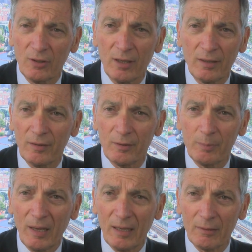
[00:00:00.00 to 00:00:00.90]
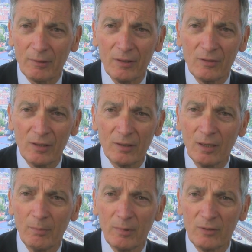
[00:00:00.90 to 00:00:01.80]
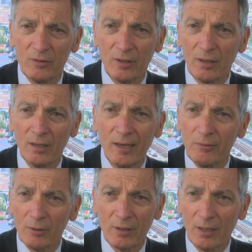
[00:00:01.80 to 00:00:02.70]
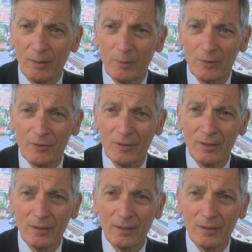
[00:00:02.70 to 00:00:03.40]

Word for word: are not other batteries. The incumbents are hydrocarbons